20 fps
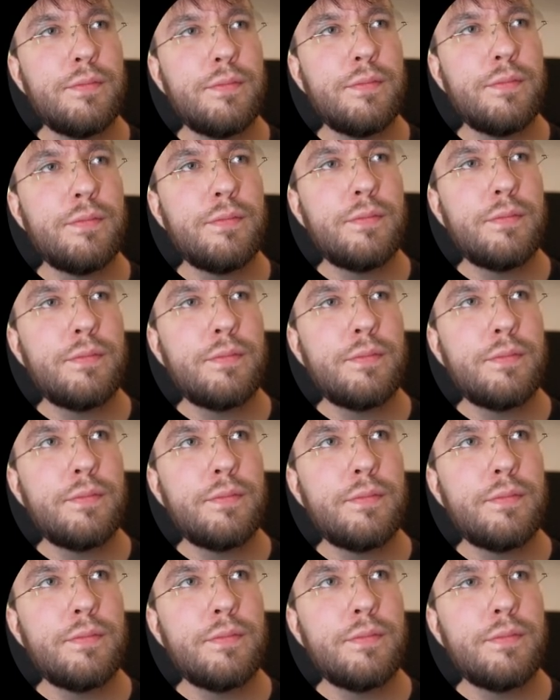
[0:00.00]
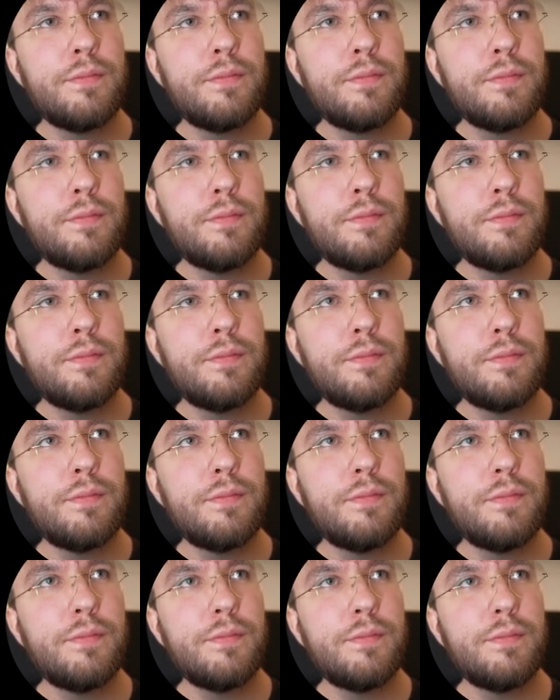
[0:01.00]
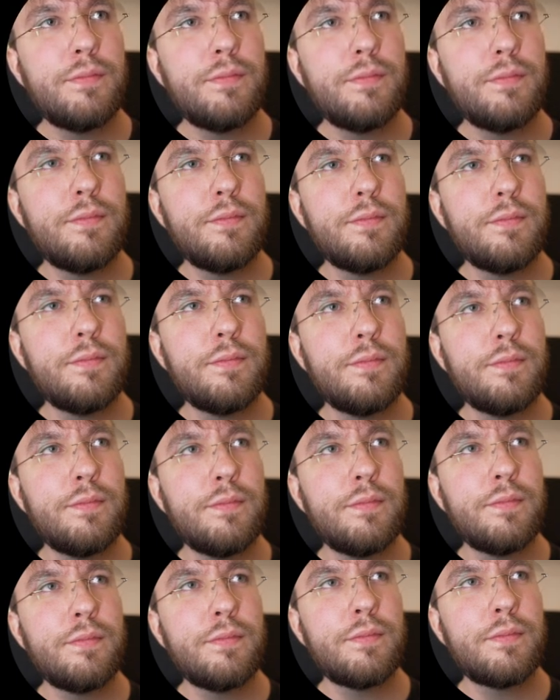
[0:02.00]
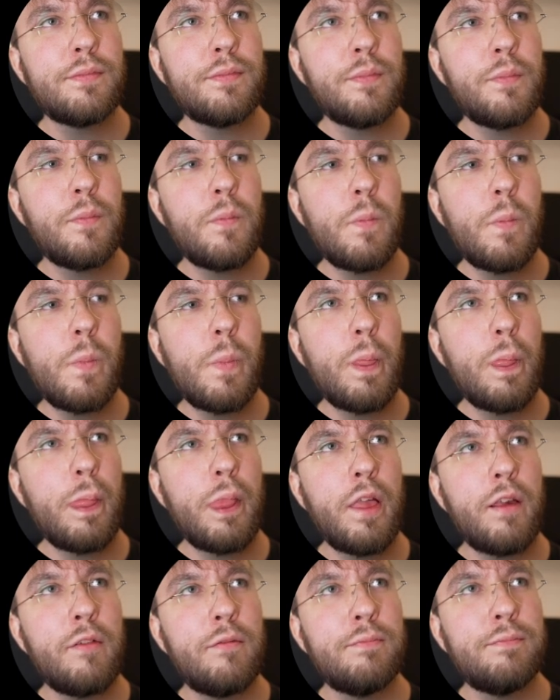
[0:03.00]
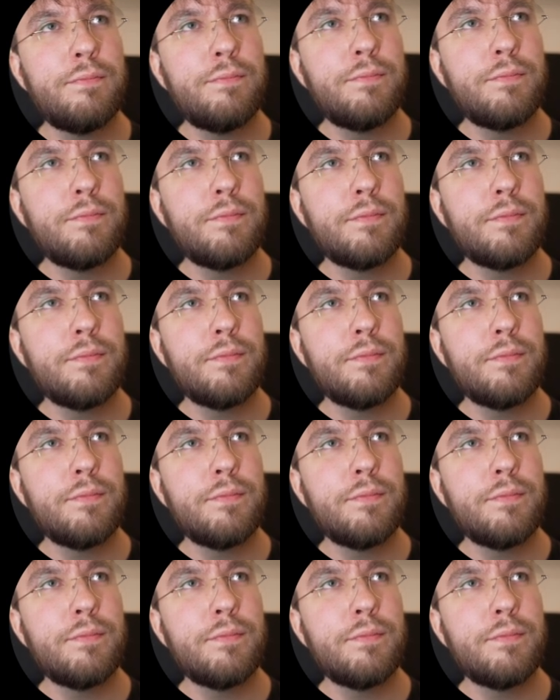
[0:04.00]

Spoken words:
Nothing is said.